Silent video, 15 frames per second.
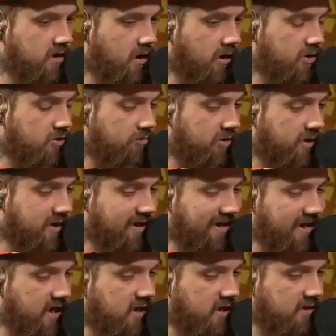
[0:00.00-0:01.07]
Are you playing
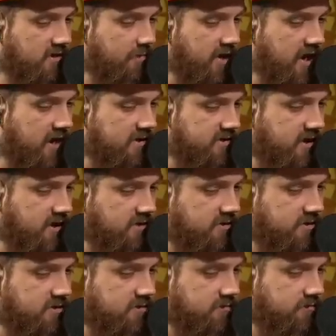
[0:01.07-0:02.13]
any of the pass
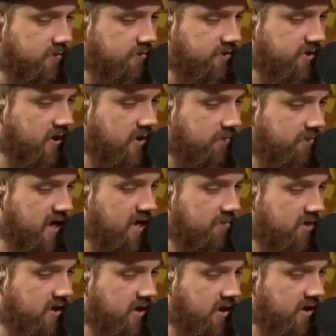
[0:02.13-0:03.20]
catchers? Rashod
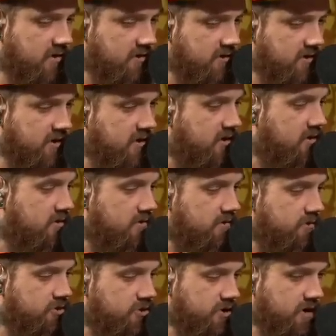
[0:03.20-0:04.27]
Bateman had the huge.